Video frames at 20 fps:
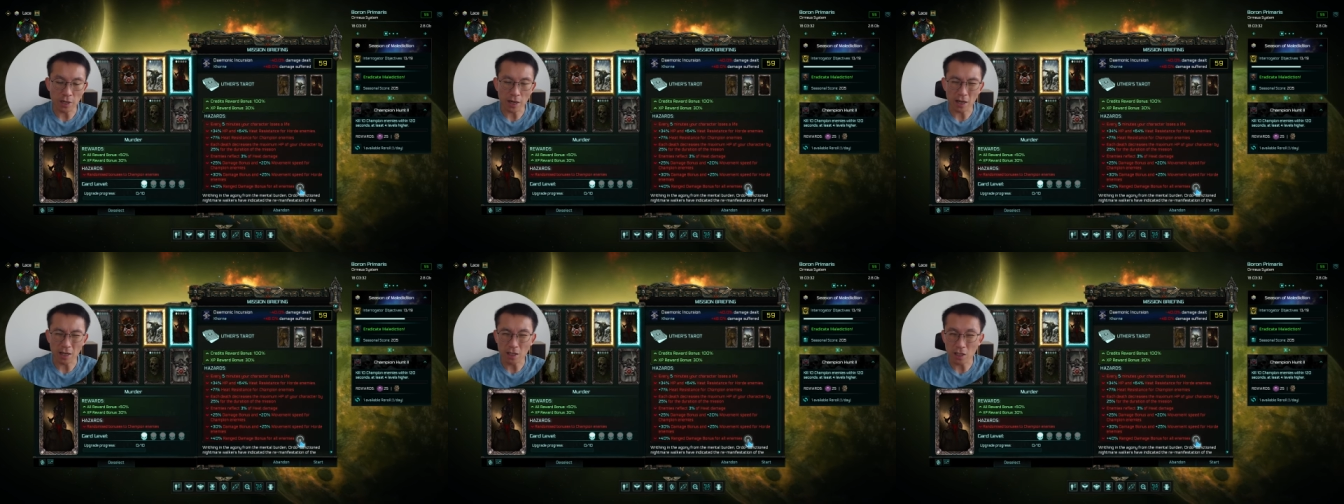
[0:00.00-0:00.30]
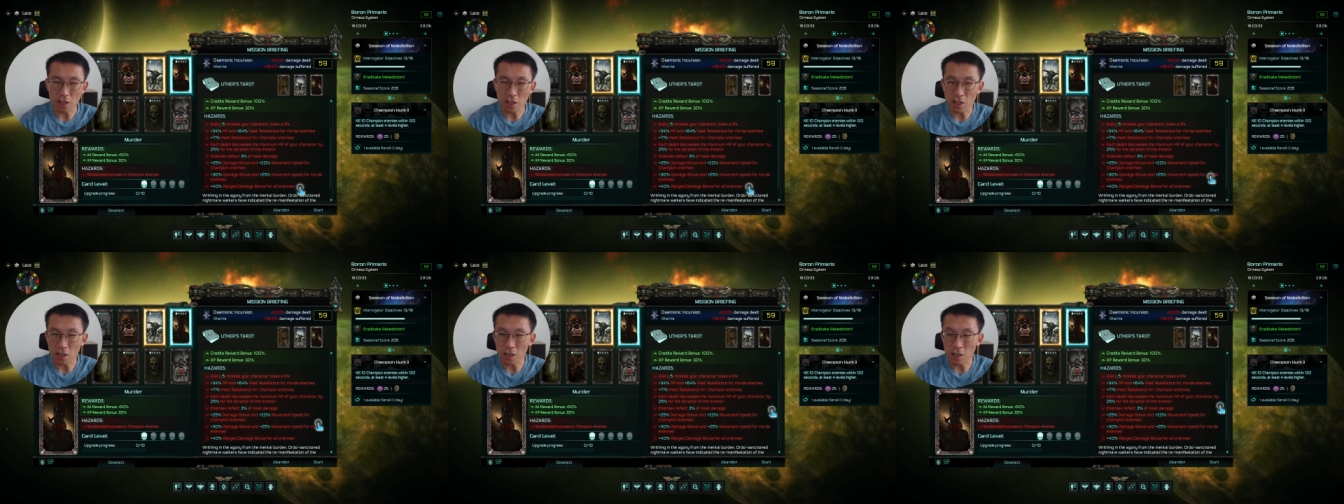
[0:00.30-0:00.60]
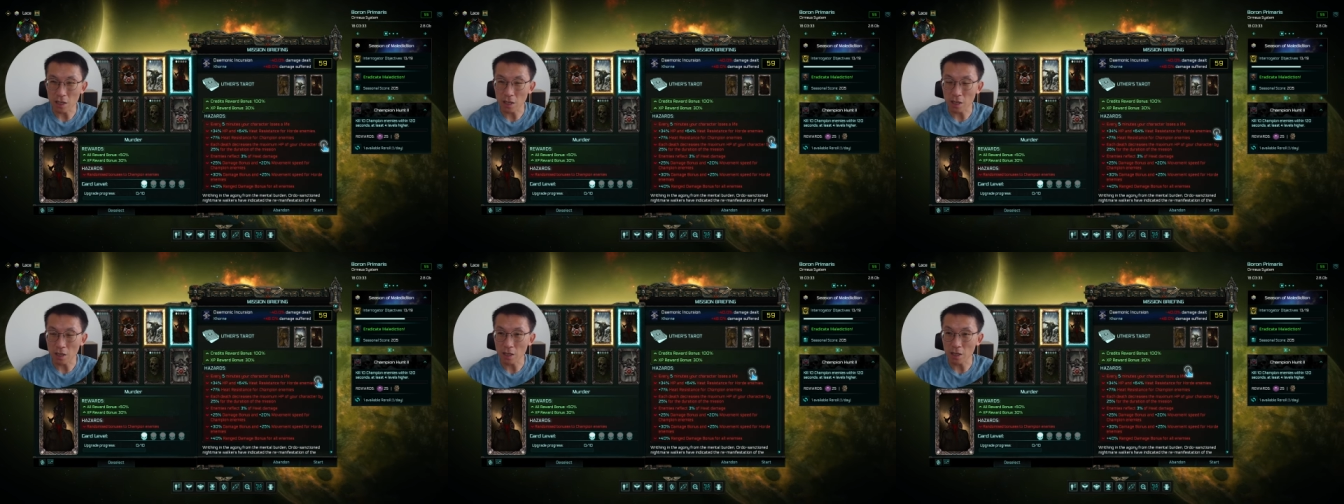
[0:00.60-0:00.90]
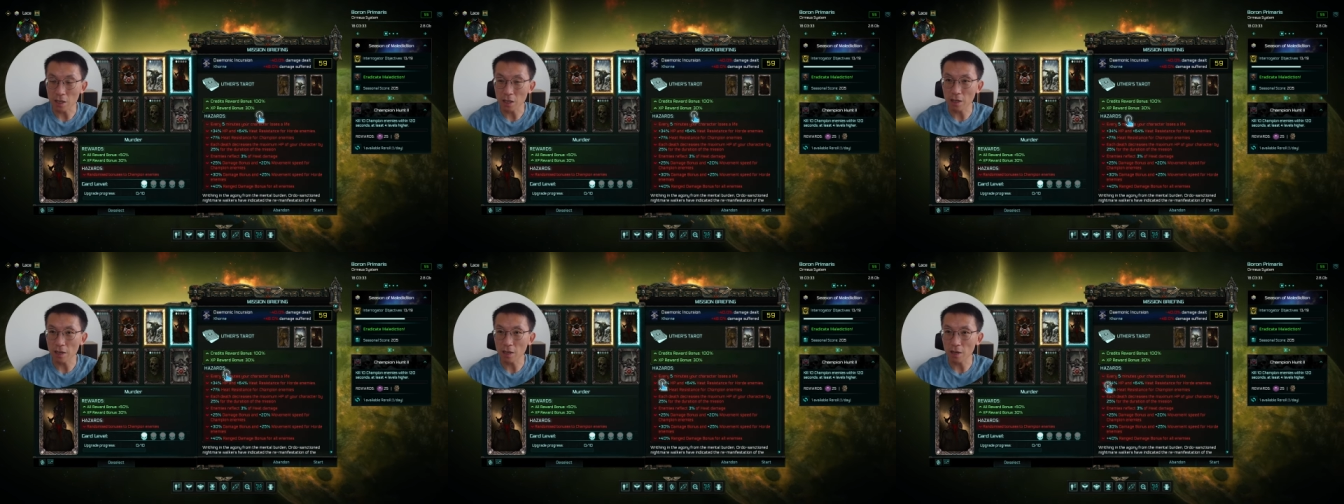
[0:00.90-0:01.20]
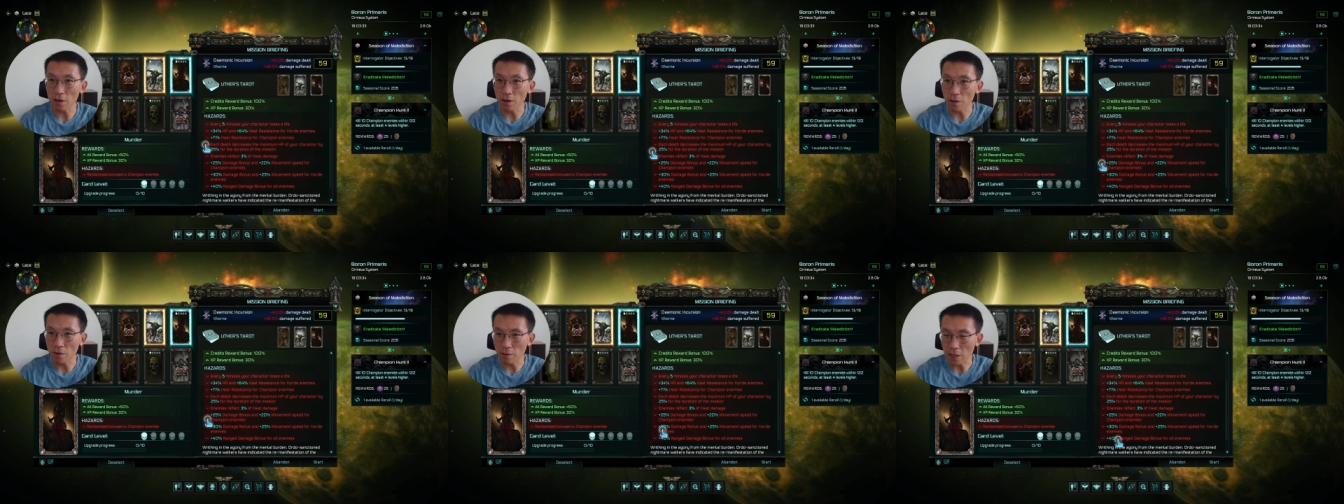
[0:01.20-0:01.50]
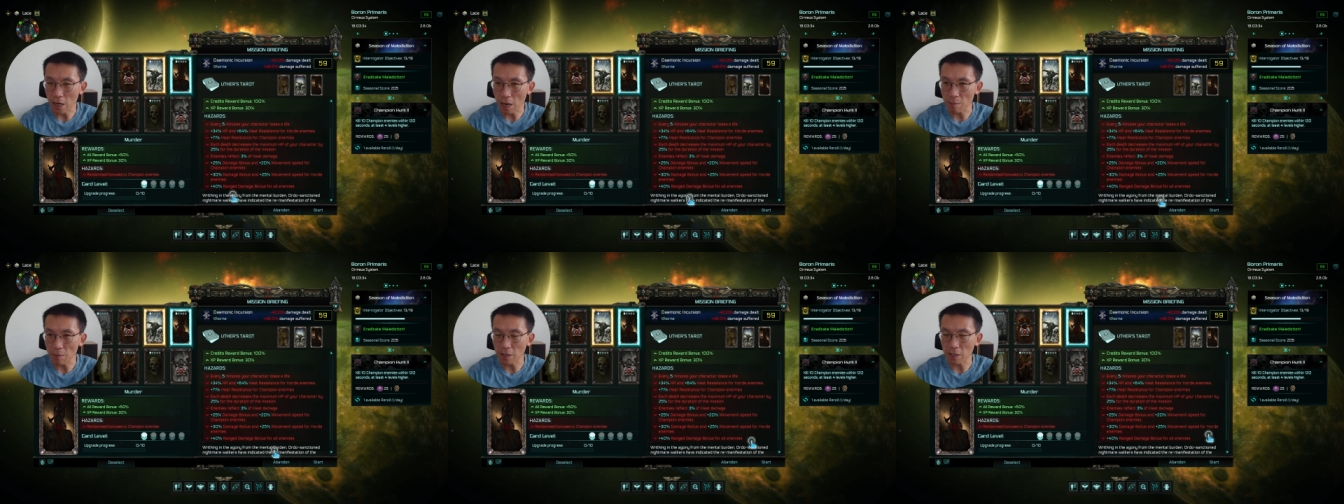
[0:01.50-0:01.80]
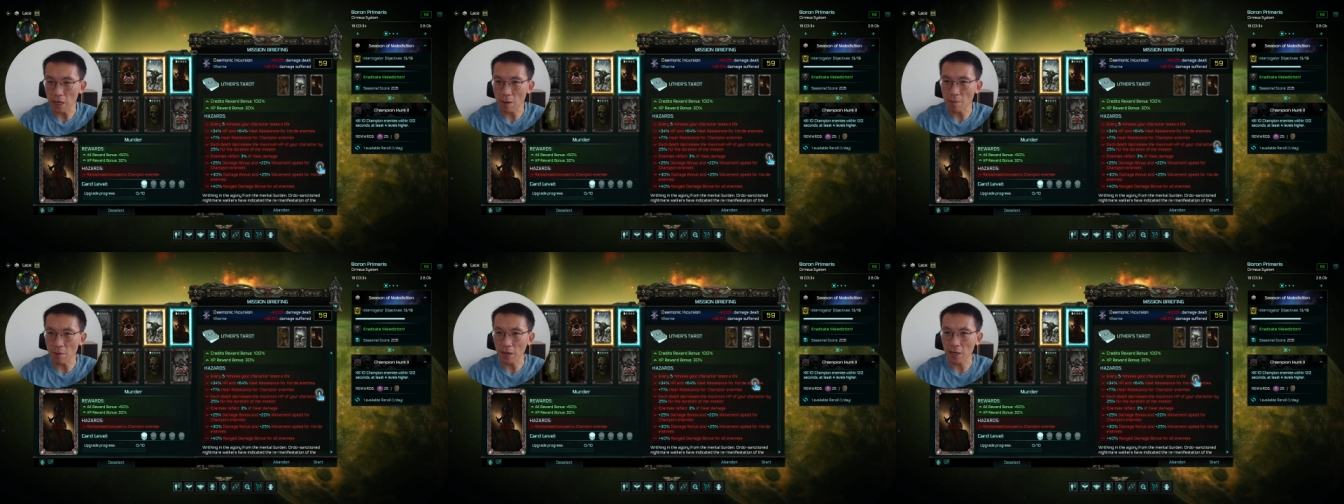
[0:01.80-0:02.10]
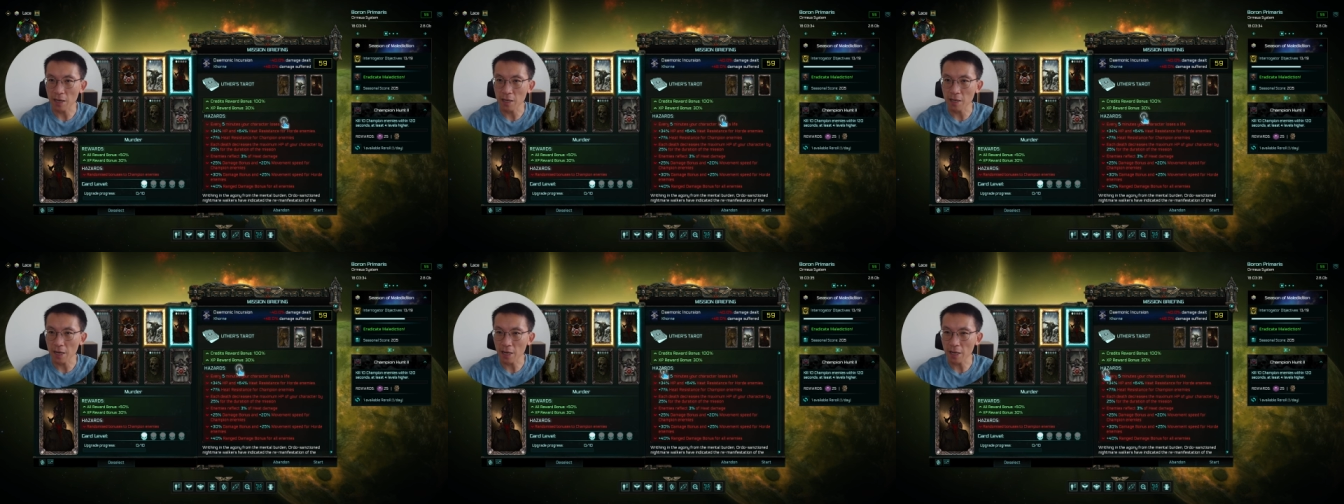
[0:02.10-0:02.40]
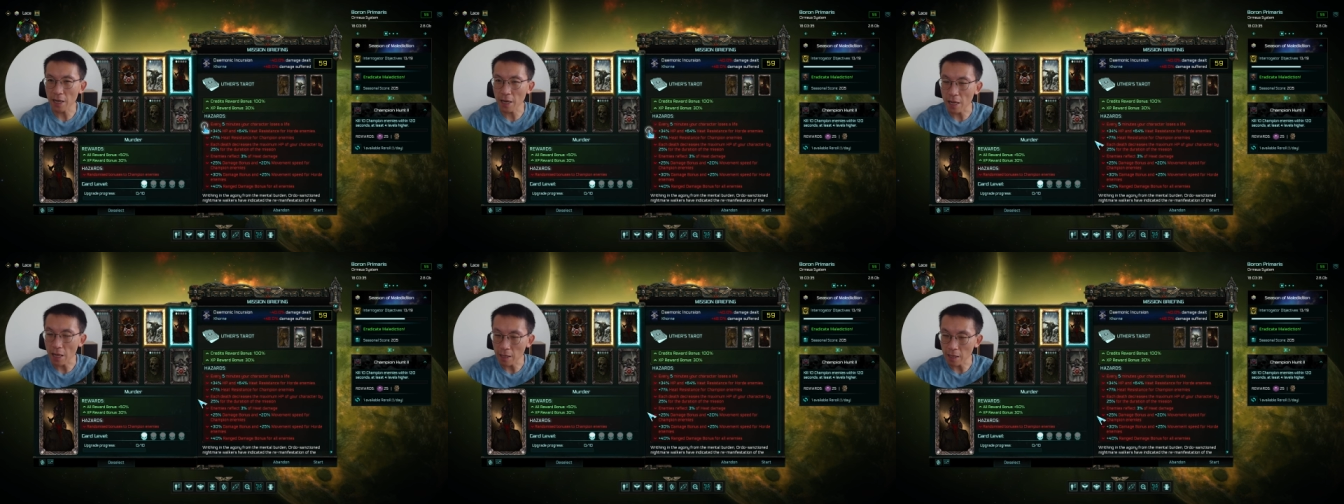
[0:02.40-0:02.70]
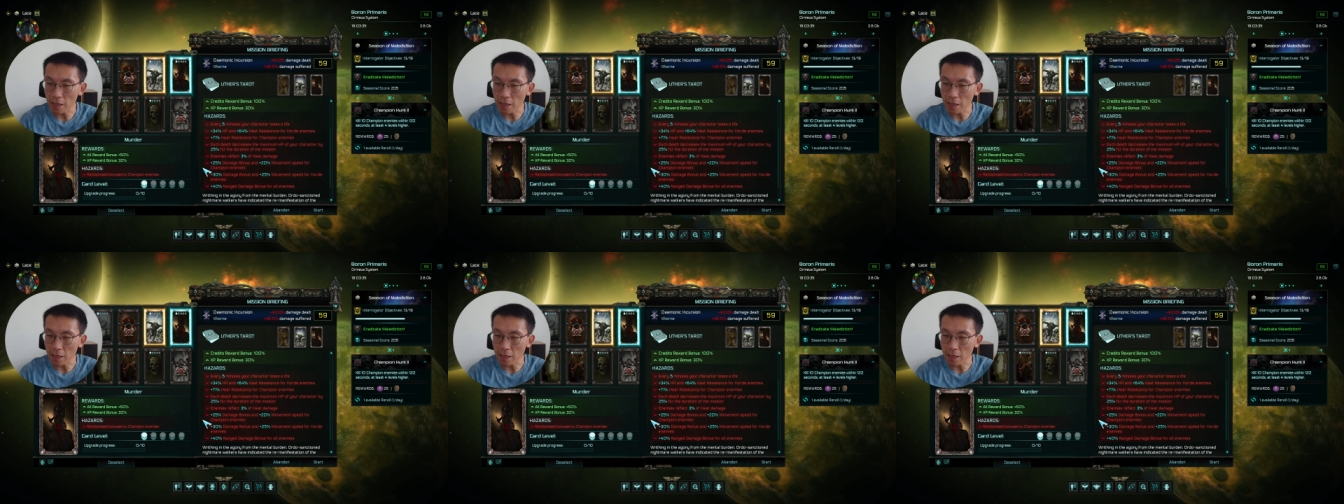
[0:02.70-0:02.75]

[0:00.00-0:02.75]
I can see, you know, time and time again, I can